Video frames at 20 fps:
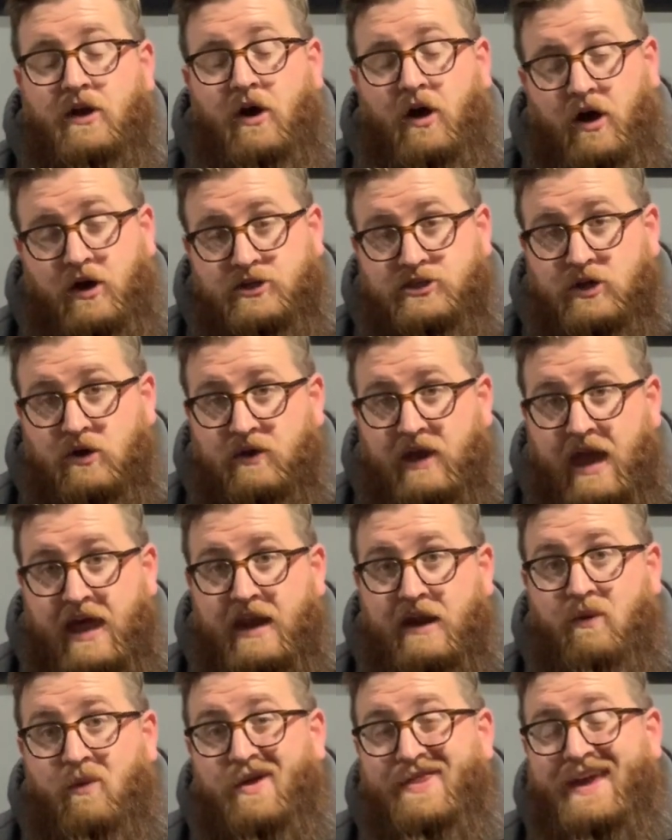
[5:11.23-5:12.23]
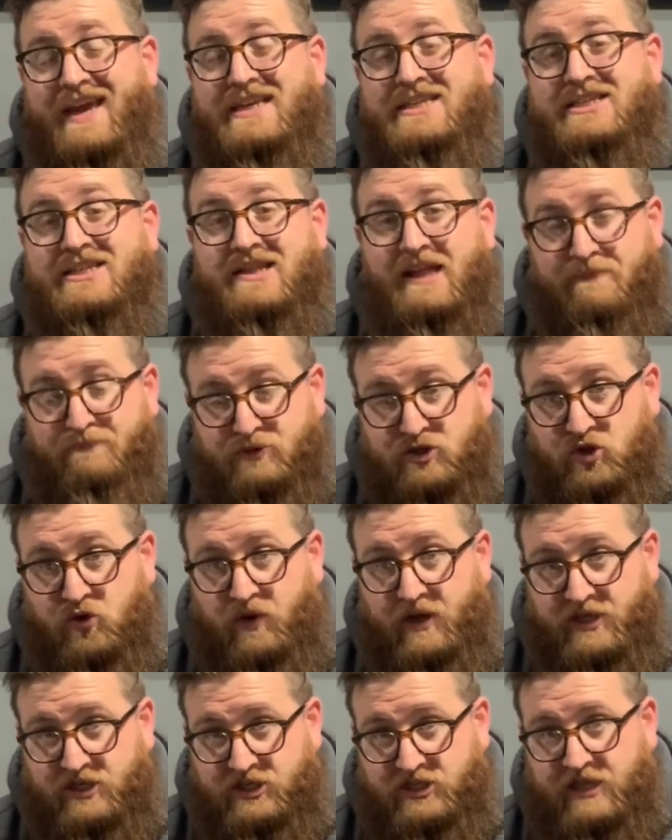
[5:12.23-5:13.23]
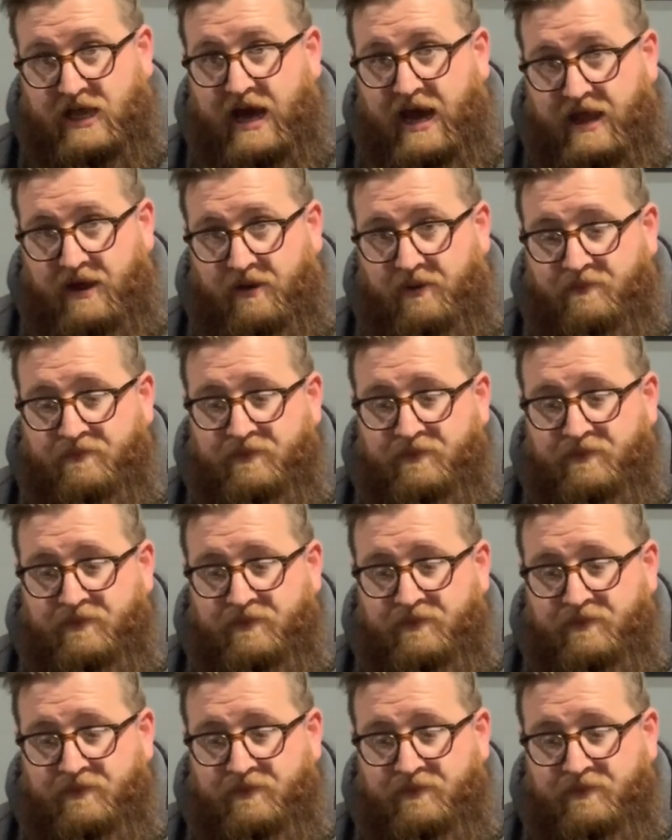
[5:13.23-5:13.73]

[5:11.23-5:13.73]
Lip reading: also get it with a slip joint style.